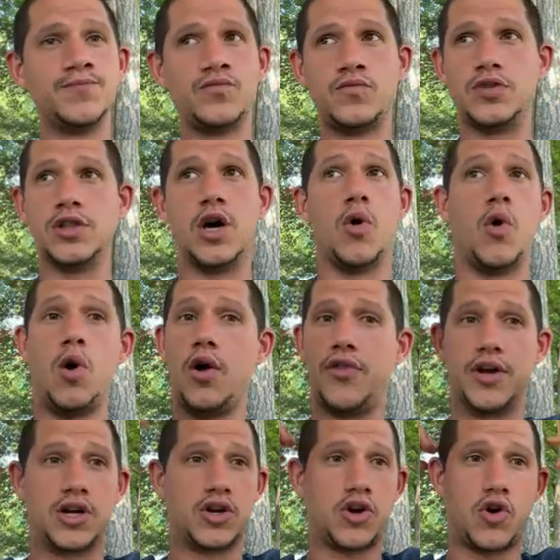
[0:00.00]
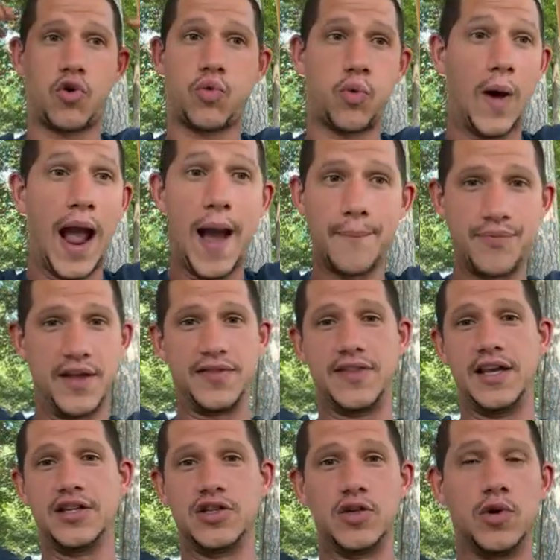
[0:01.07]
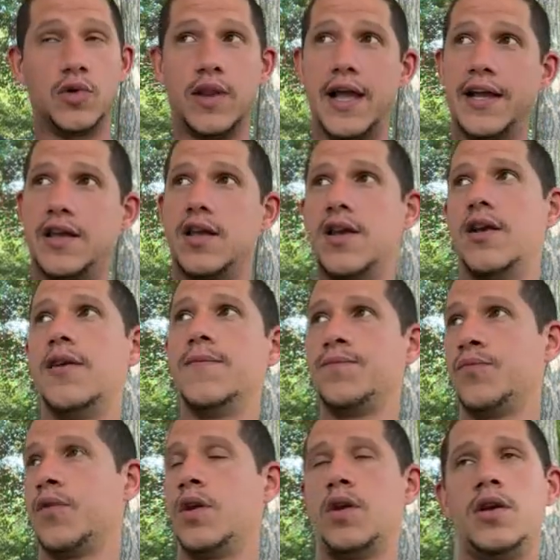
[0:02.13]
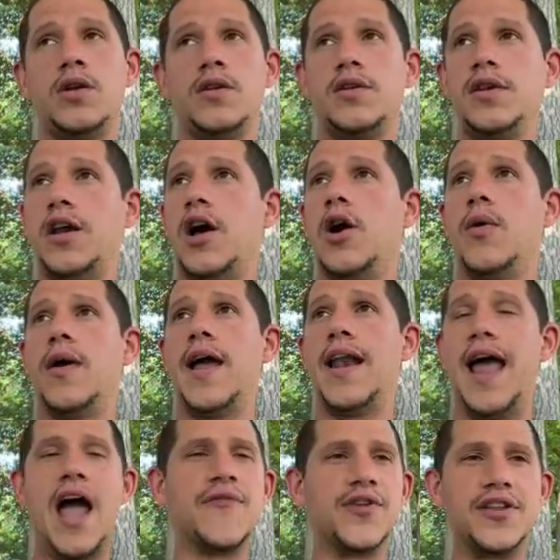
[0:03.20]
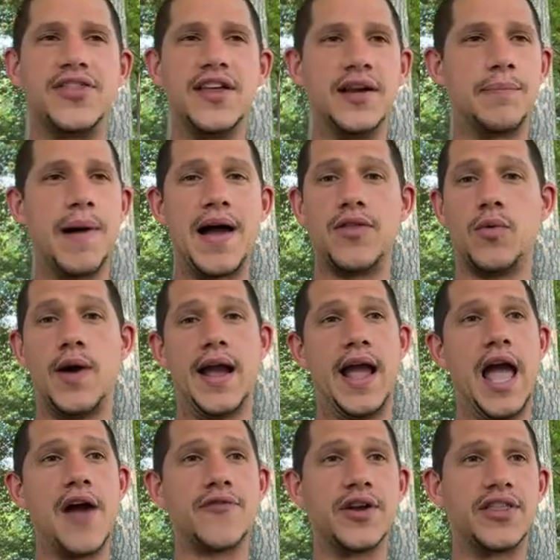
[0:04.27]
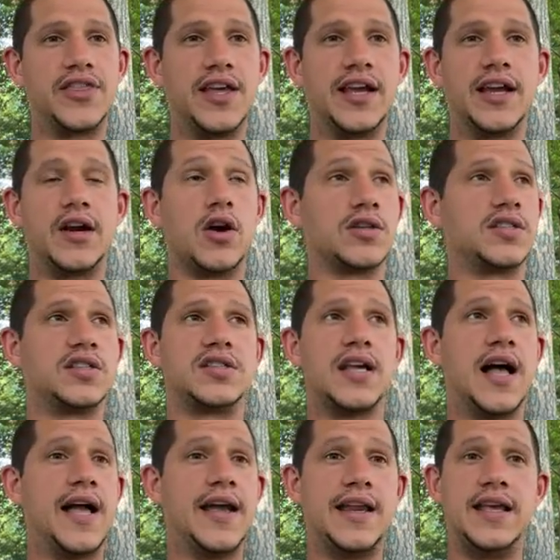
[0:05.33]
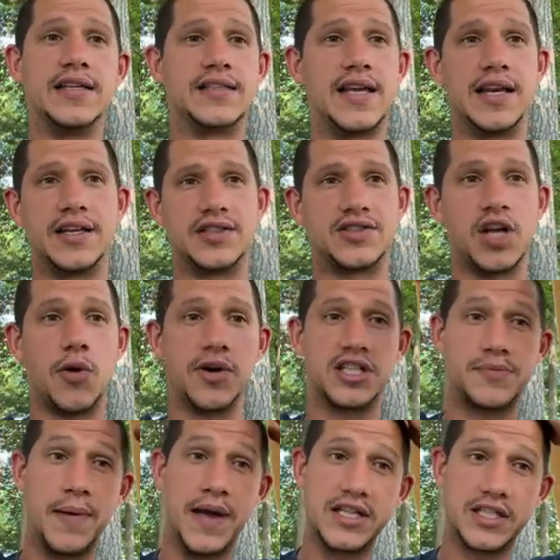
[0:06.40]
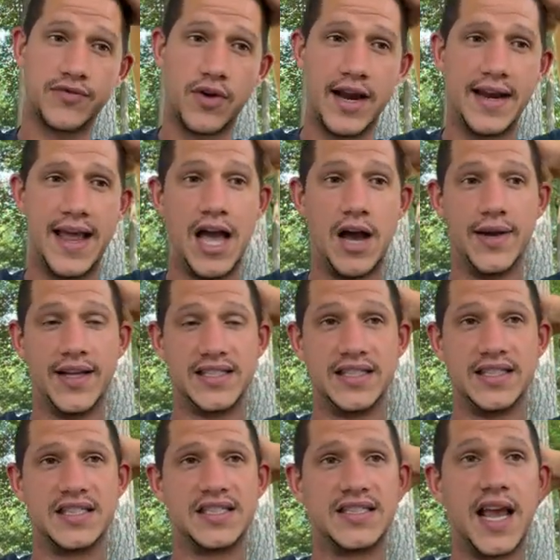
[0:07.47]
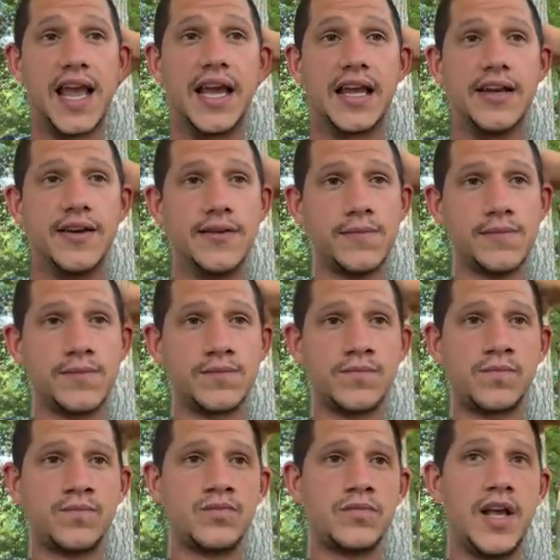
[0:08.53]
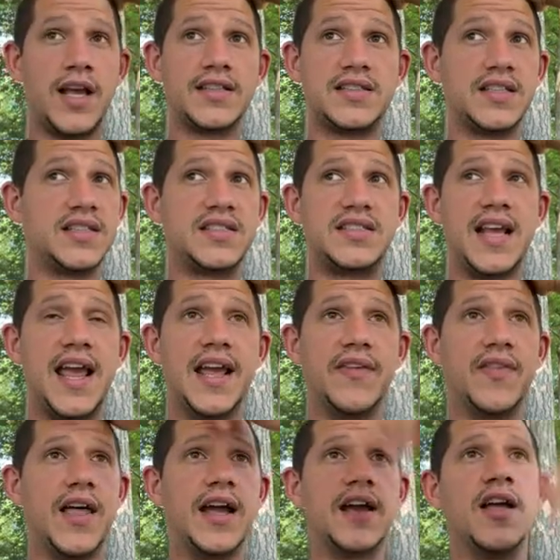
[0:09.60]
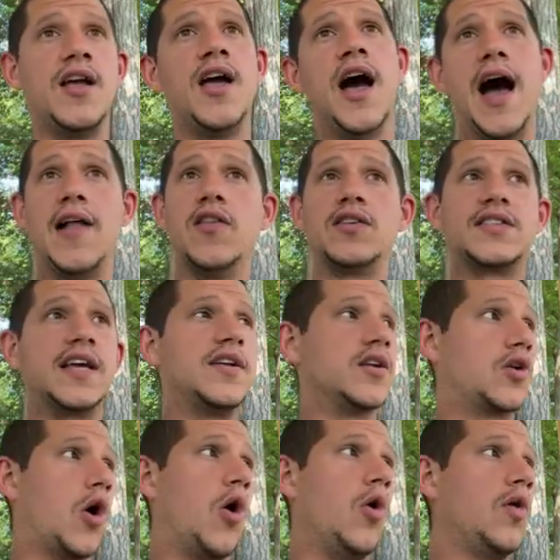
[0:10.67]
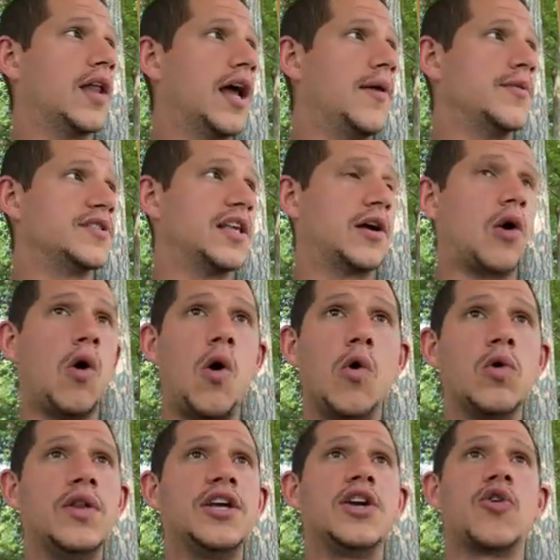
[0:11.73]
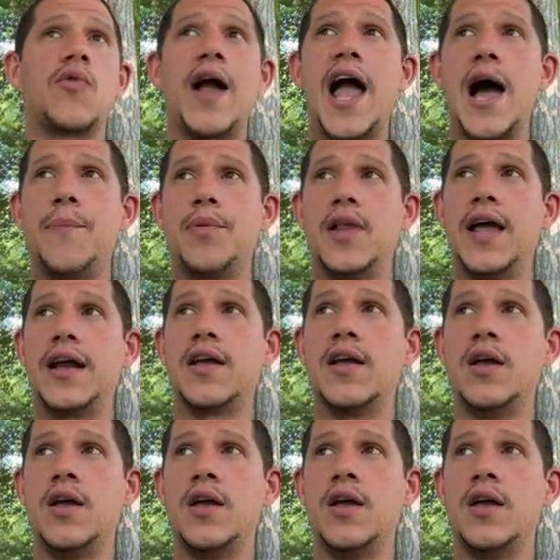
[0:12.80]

you know all the crap that they do like you know, and everything, by the way, everything in our society is getting so expensive right now. It's insane. It's insane. Like I looked at Nicole and I was like, "Holy crap." Like